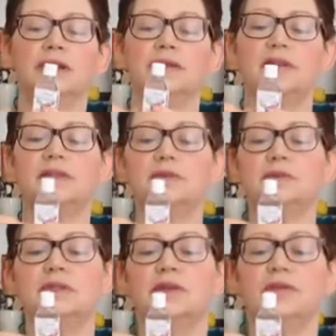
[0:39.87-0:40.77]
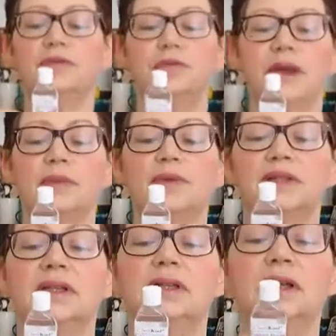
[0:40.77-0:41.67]
This was off
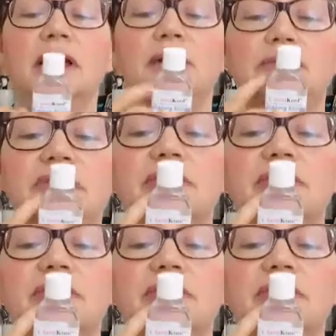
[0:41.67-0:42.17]
Amazon. It was